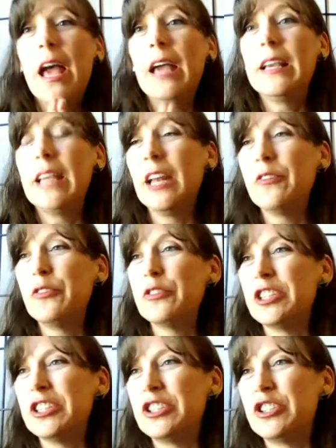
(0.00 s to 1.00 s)
Again, if you're
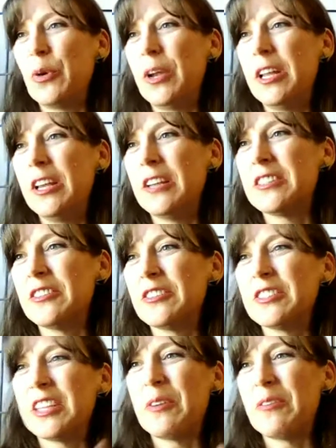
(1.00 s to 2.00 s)
just joining us, it
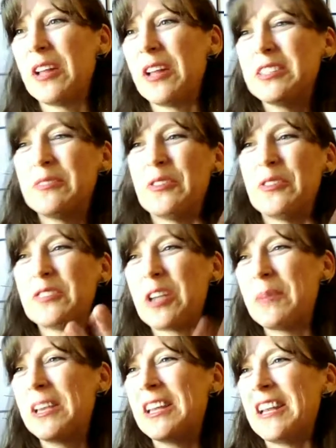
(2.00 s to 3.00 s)
looks like we have lots of views
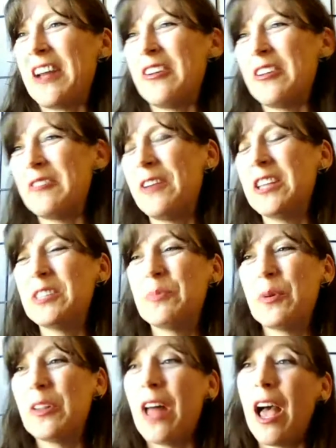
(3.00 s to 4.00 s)
coming in and out on
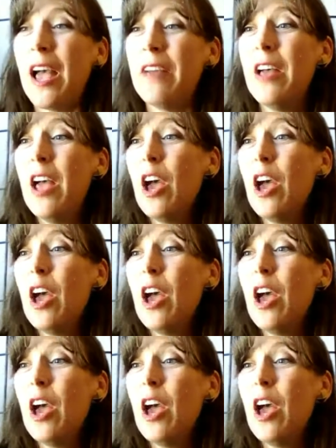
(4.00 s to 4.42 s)
Facebook Live.